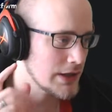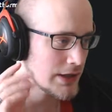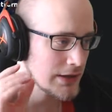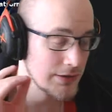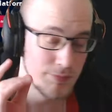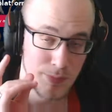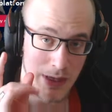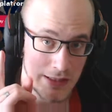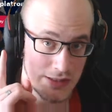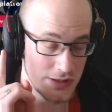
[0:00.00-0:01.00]
Uh, they've
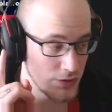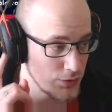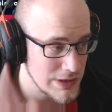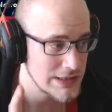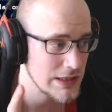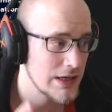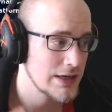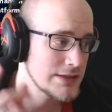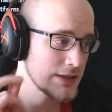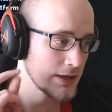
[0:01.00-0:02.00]
benched
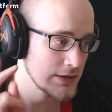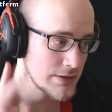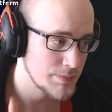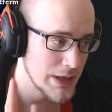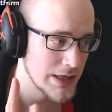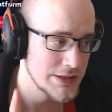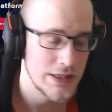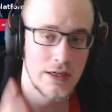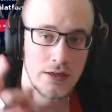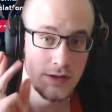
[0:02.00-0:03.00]
Crystallize,
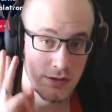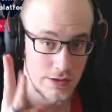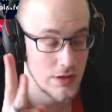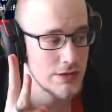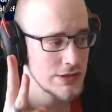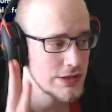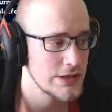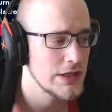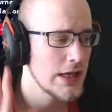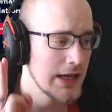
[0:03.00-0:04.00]
Pasha, Young
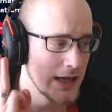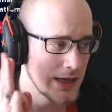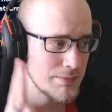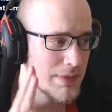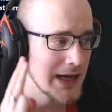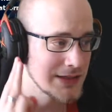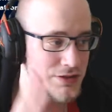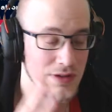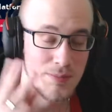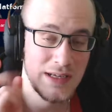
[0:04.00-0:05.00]
G, and Mag.
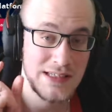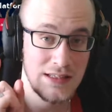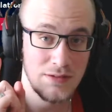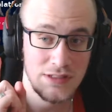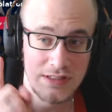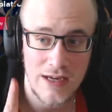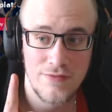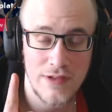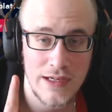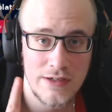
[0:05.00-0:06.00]
So they bench their
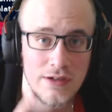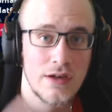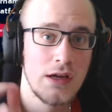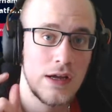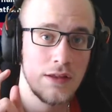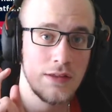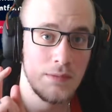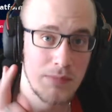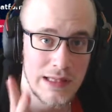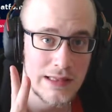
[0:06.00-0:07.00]
safe laner,
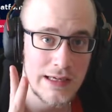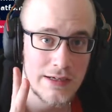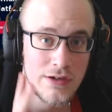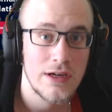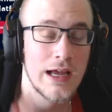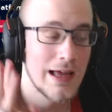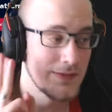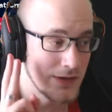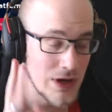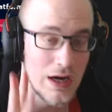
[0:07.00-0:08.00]
their mid laner,
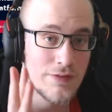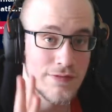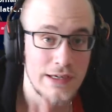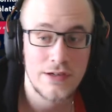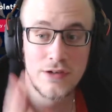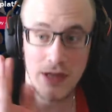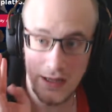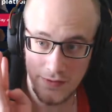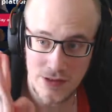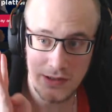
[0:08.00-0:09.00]
and their off laner,
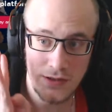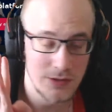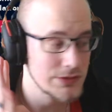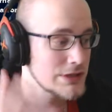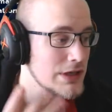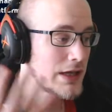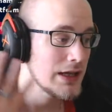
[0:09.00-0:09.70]
and their coach.